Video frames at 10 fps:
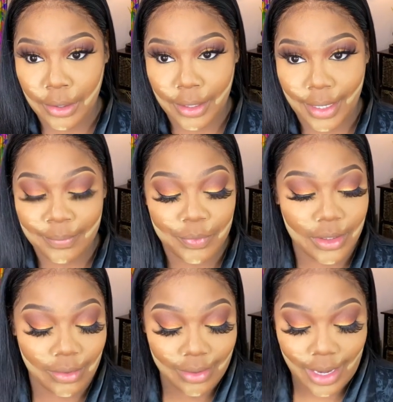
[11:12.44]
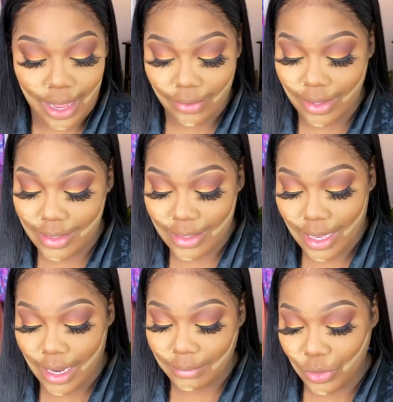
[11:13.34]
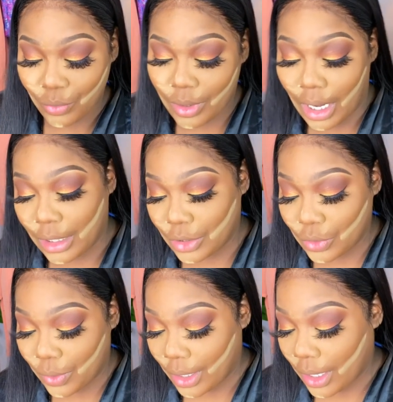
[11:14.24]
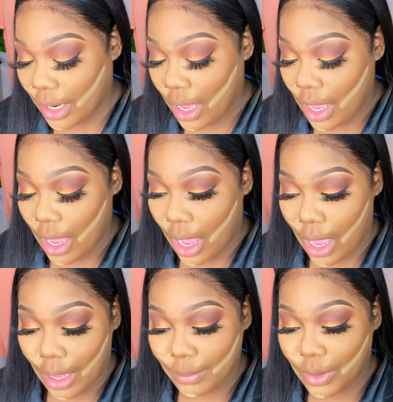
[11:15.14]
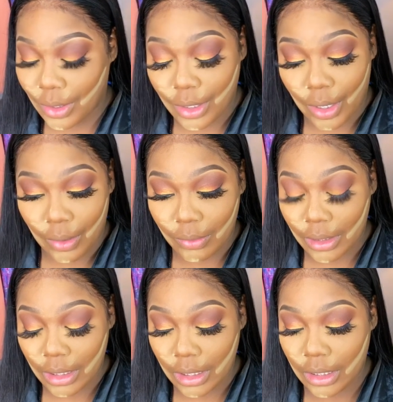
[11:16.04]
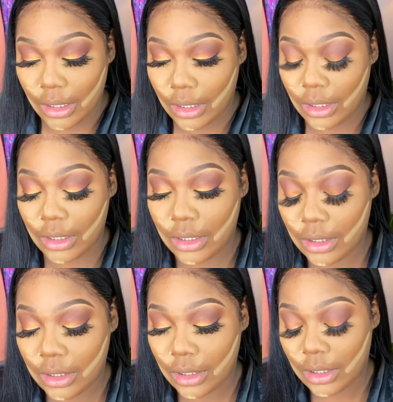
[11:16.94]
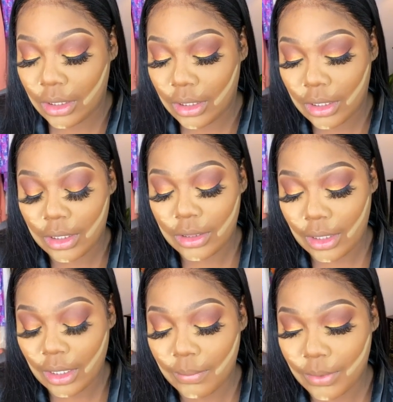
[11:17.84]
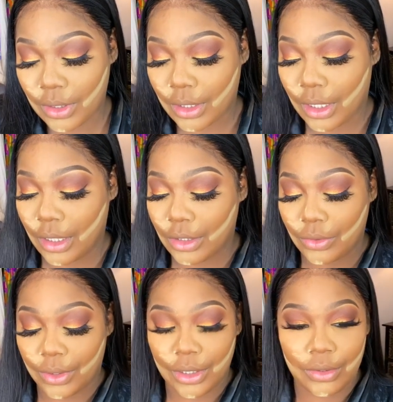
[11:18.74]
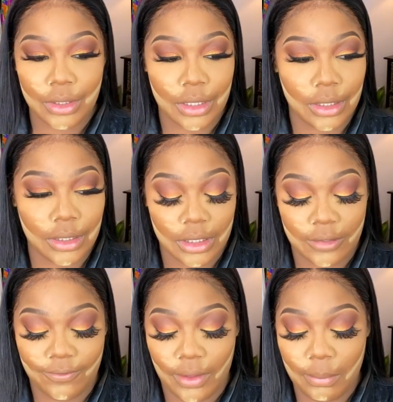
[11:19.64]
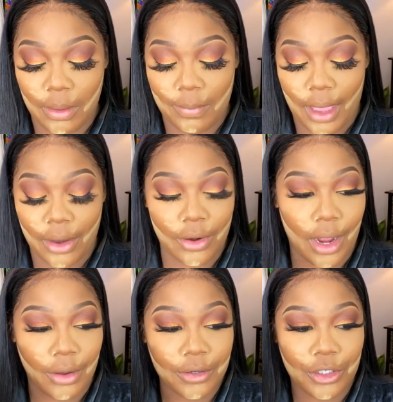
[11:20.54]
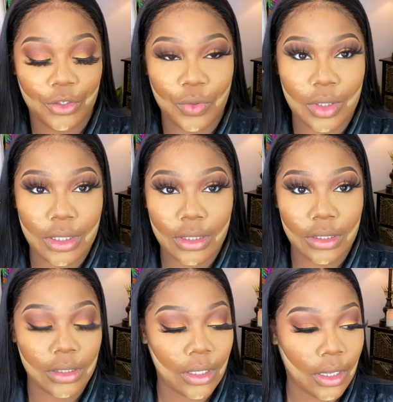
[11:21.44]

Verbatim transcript: okay so now it's time to contour i'm gonna only I think I'm gonna contour using this Fit Me powder. I always use this.